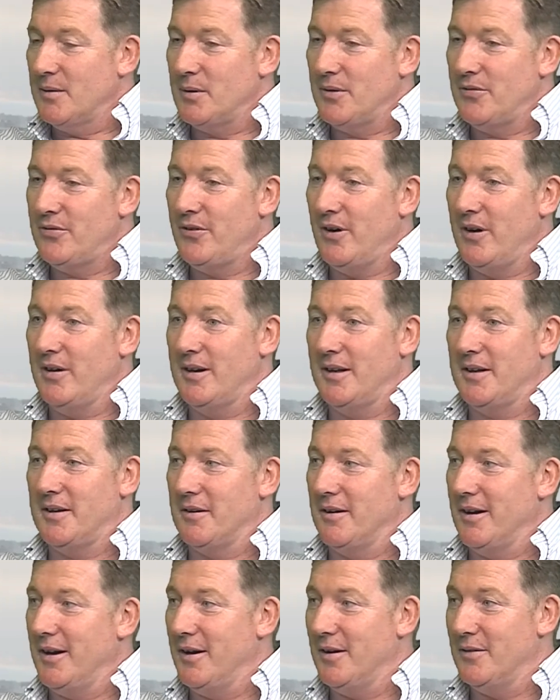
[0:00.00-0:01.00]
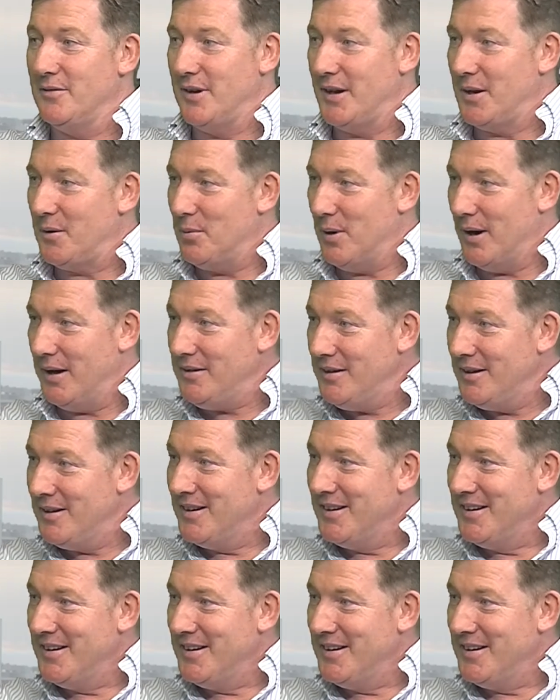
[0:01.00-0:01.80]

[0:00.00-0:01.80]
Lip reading: We finally got out of League One